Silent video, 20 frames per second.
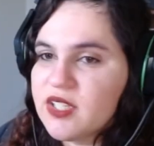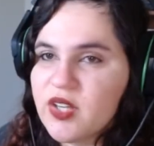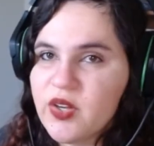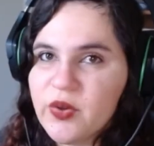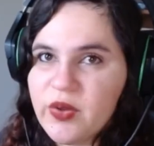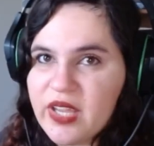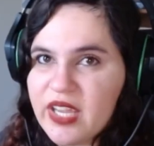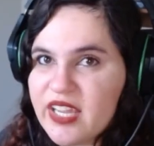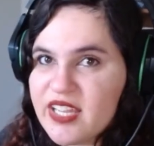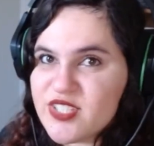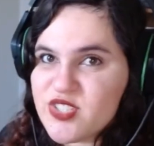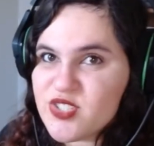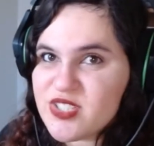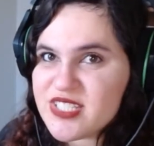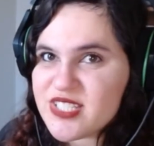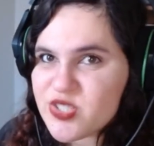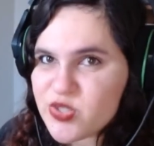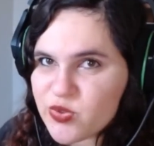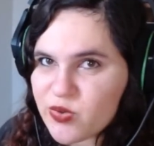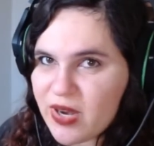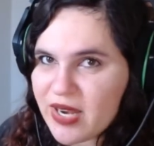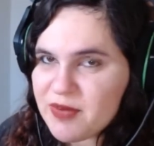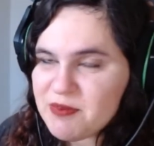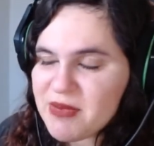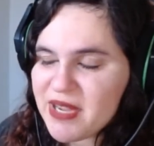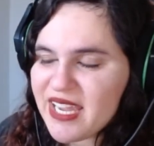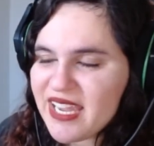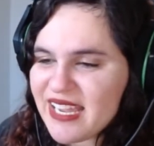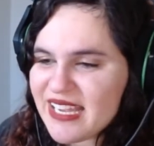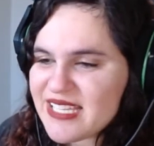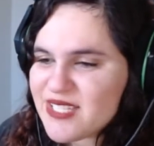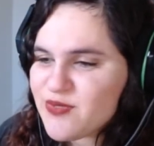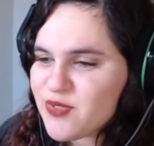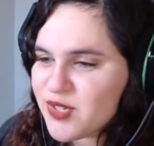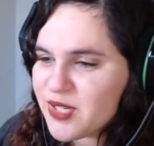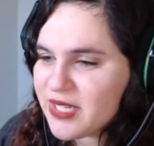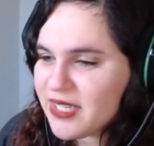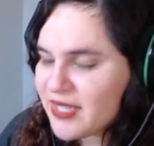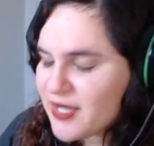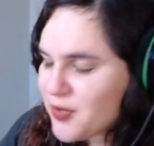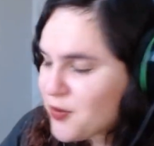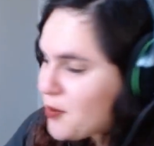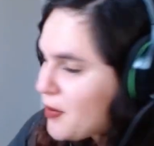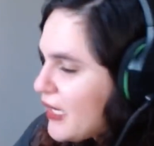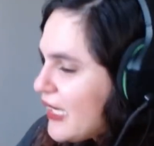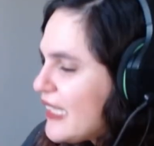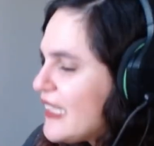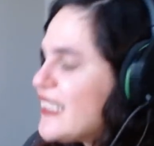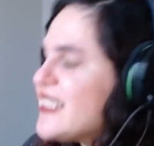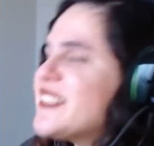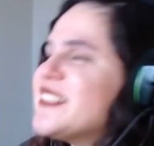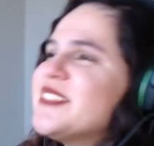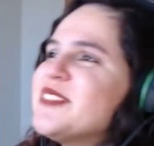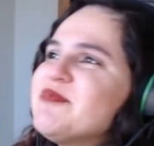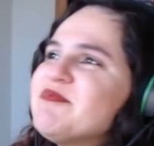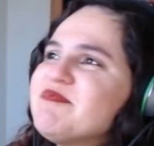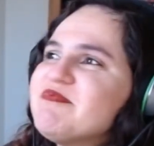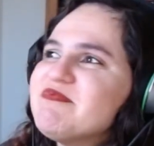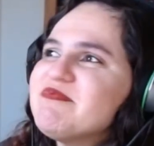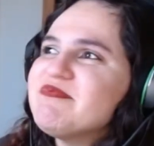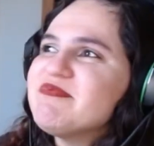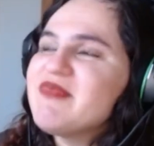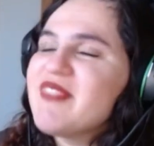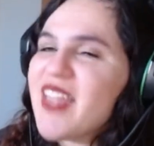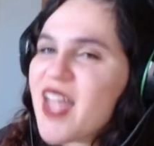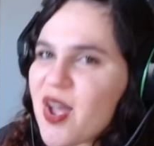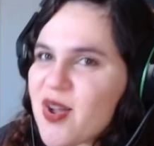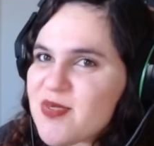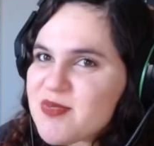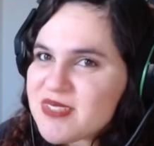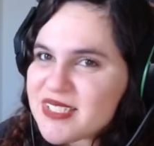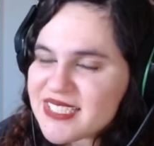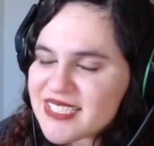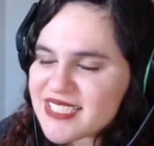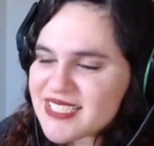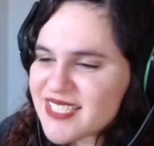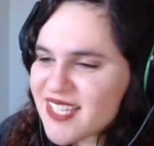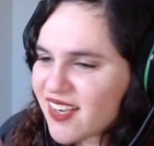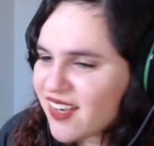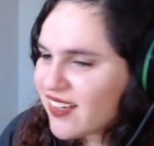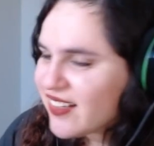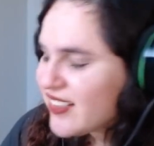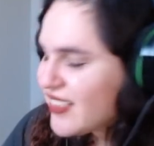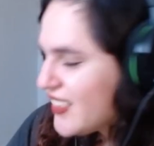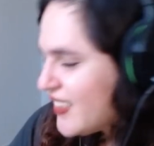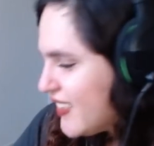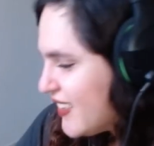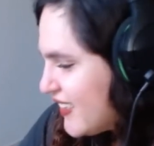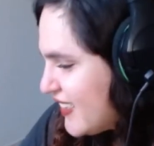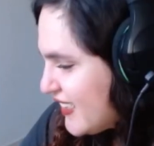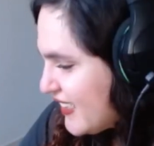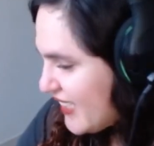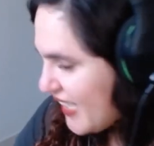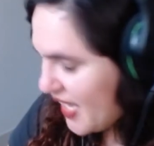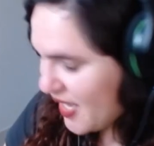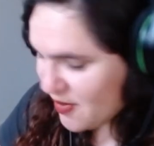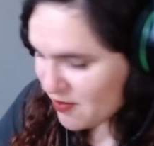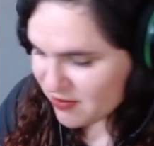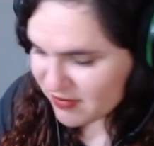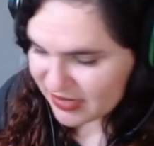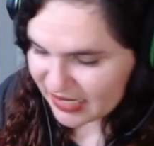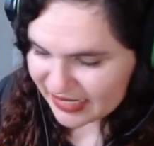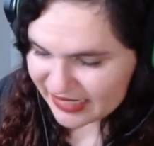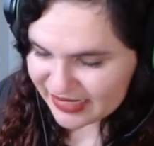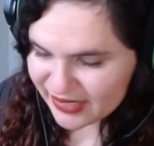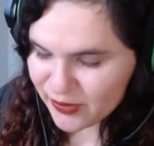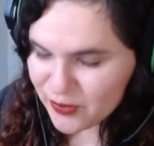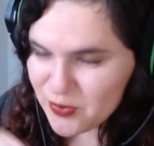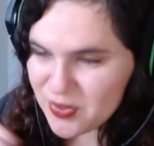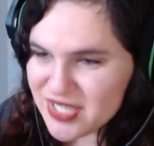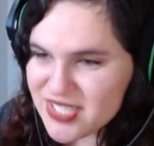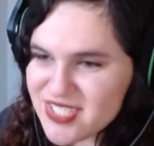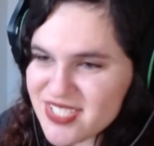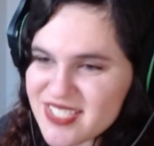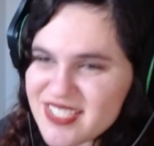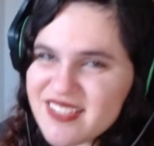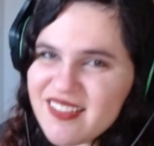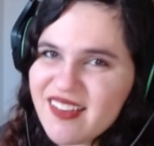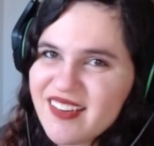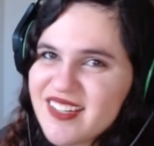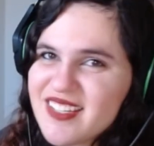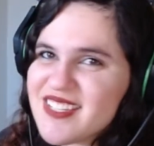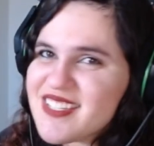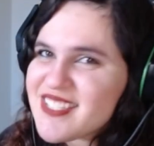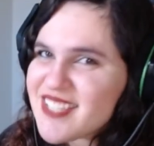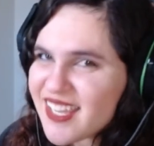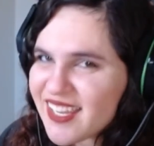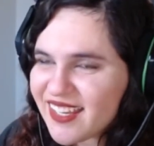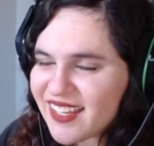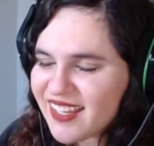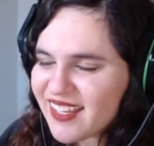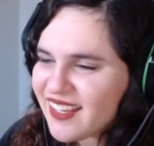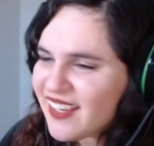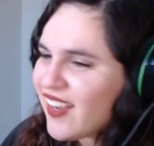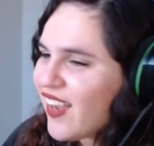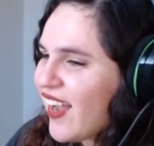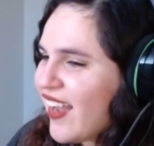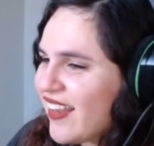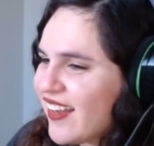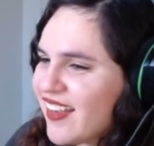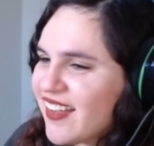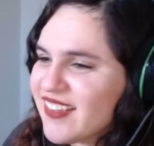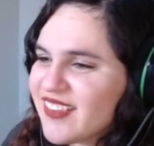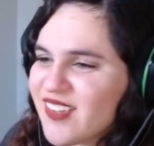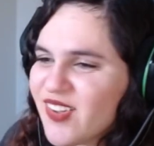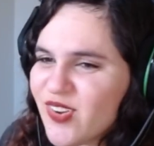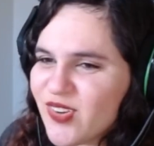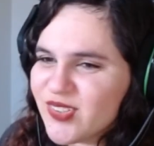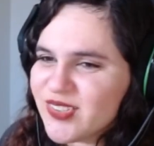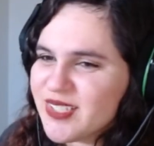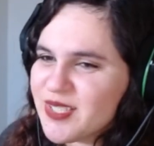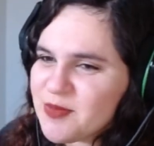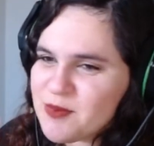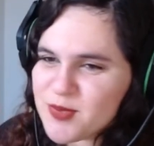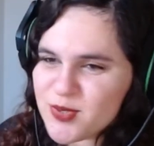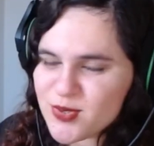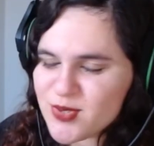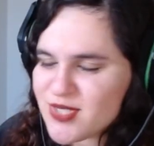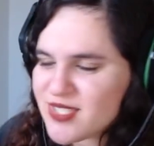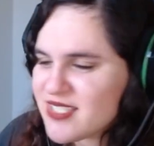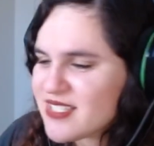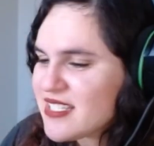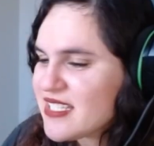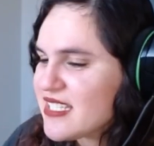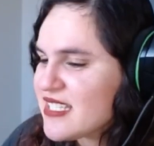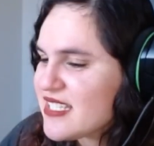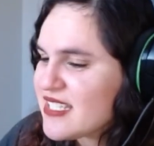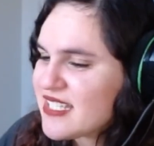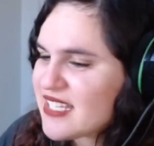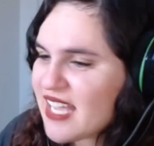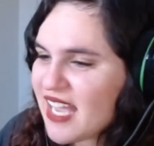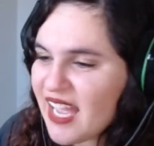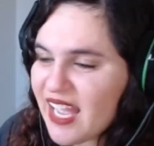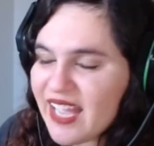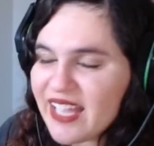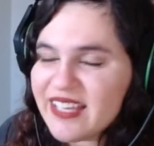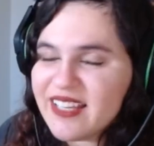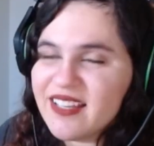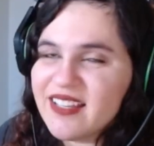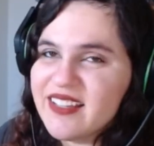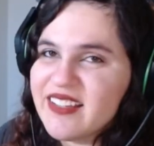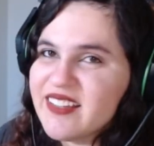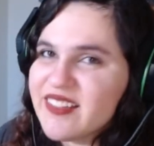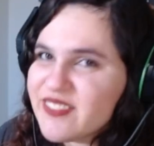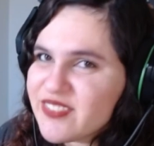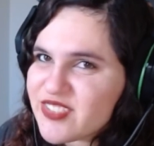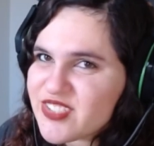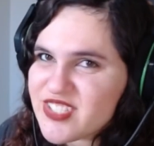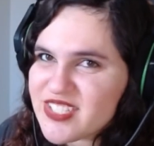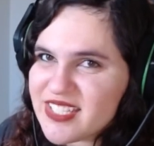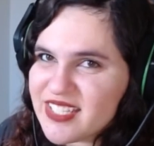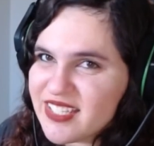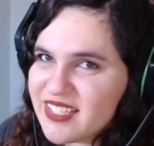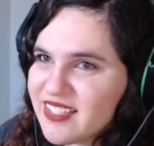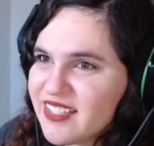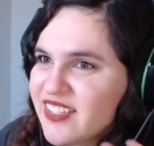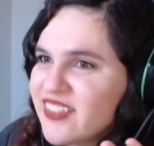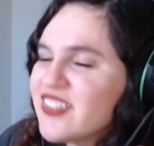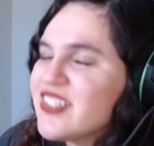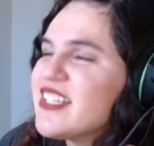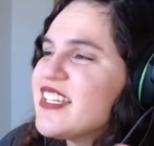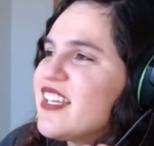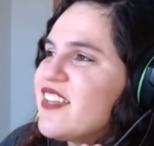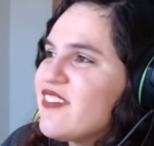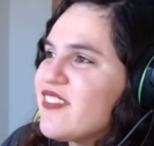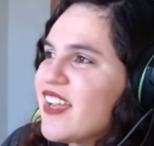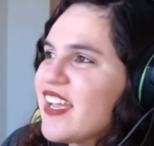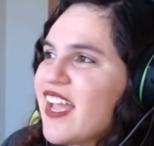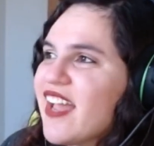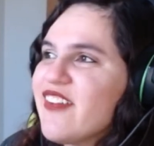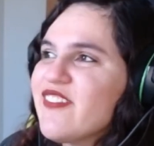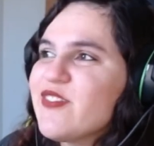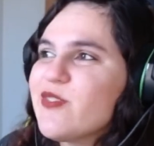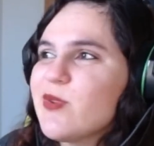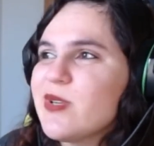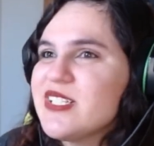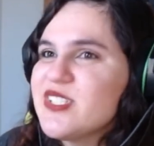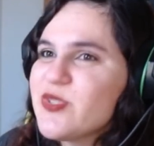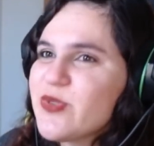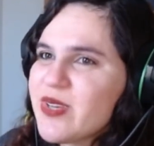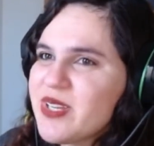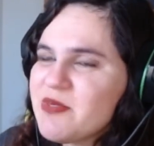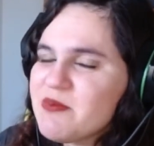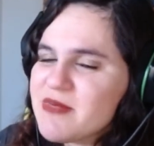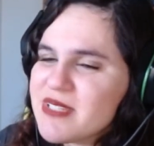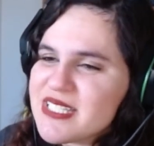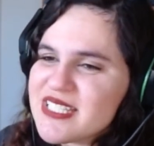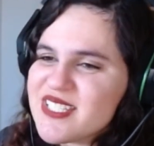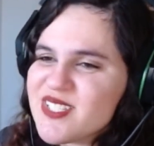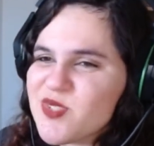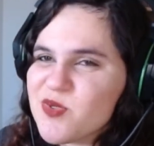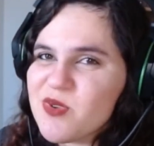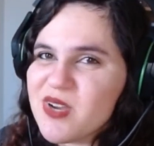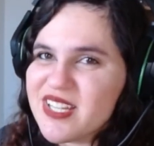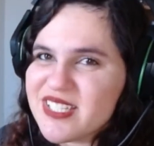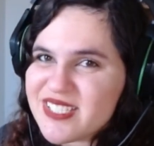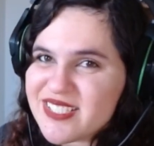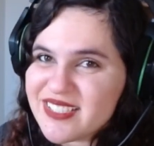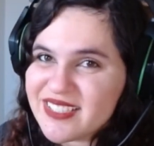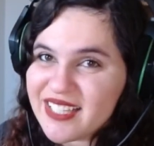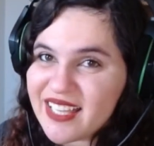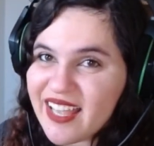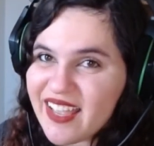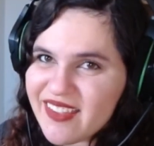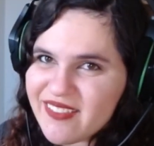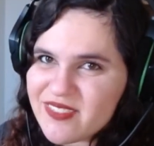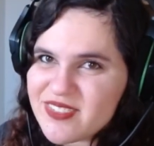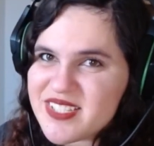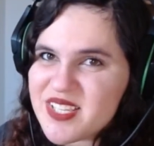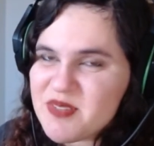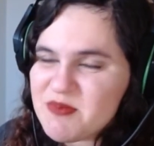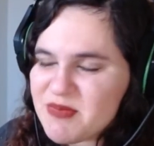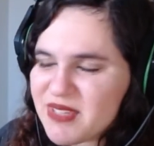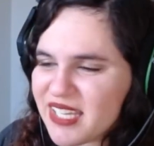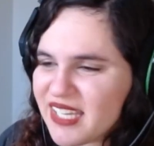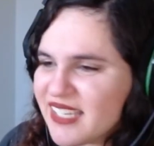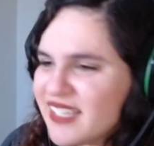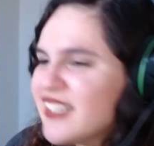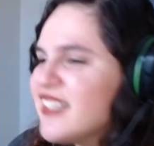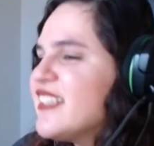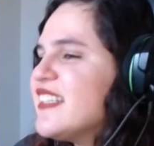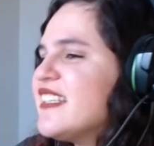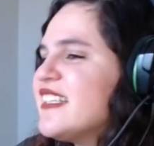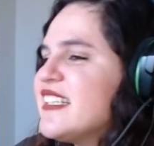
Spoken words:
Okay, I just dried my eyes for a little bit. Now I'm gonna talk. Damn, like when she started singing, I got all the emotions because I love Christina Aguilera. If I have one dream is to watch her live someday,